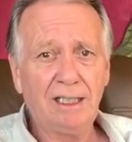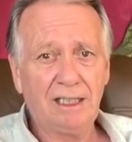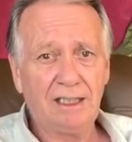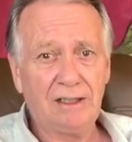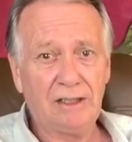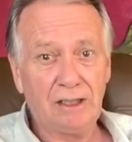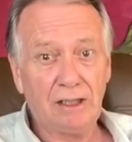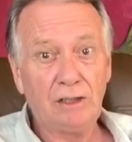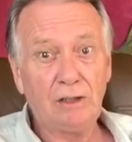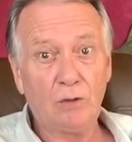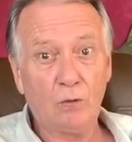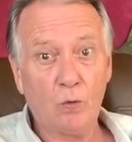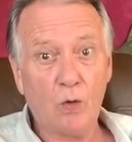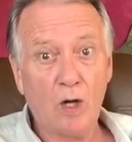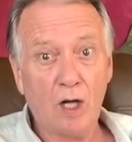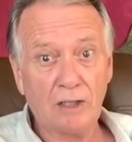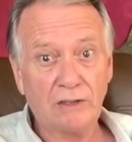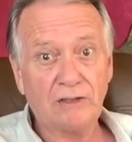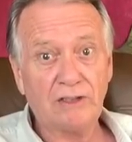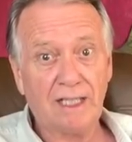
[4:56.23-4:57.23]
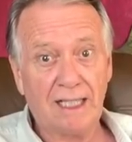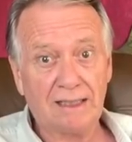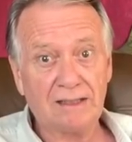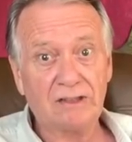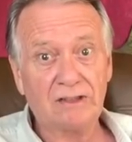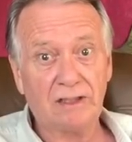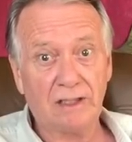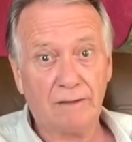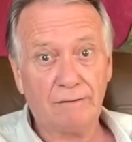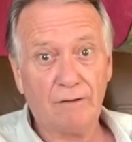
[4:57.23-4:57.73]
you need to wash that
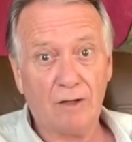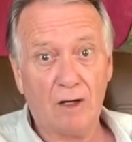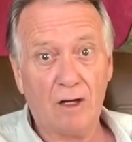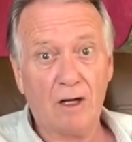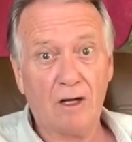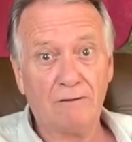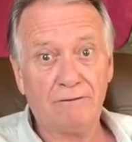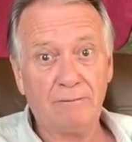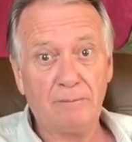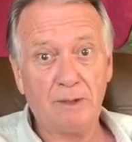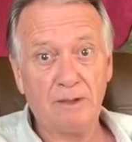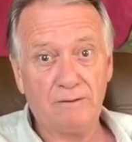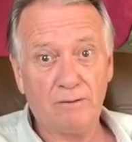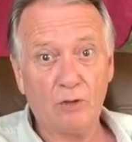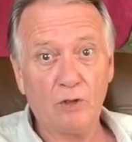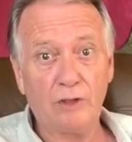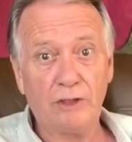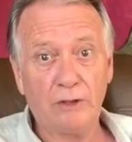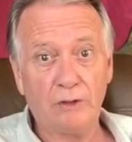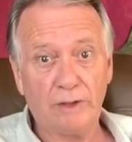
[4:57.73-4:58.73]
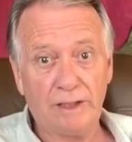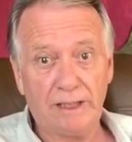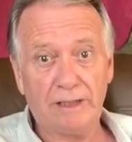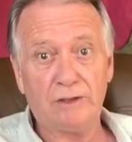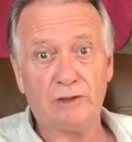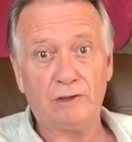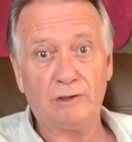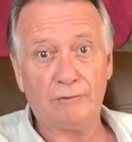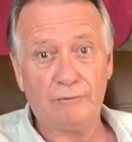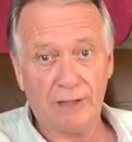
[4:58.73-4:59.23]
stuff off before you
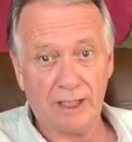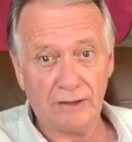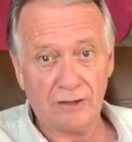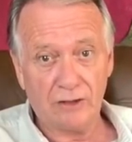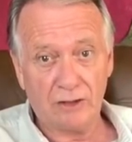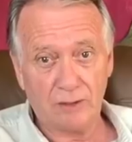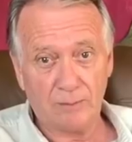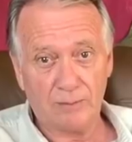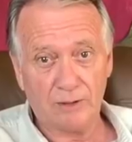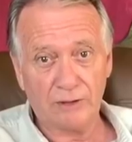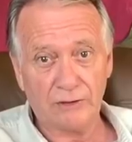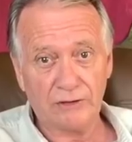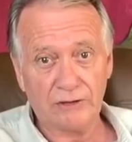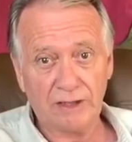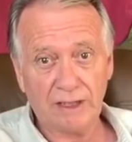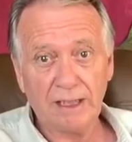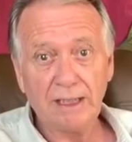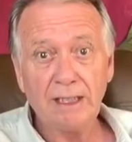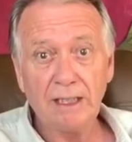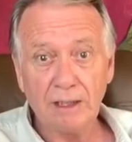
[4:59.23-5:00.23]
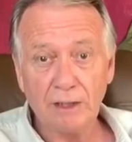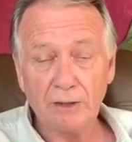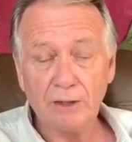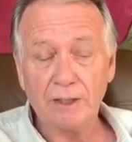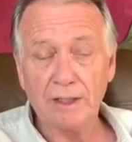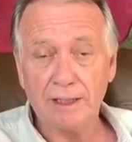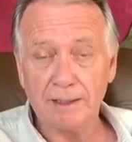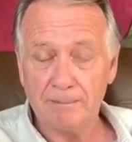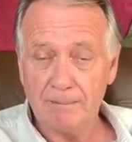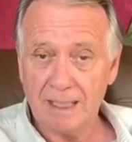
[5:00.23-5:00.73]
eat your vegetables here
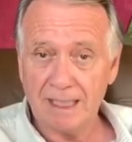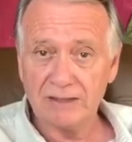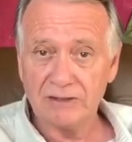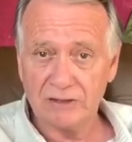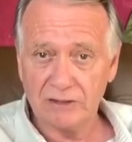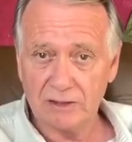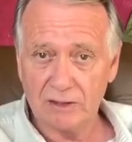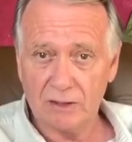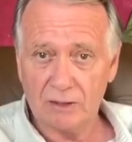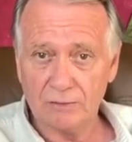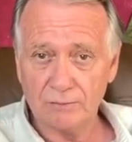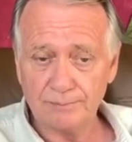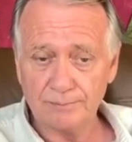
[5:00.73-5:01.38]
in Mexico.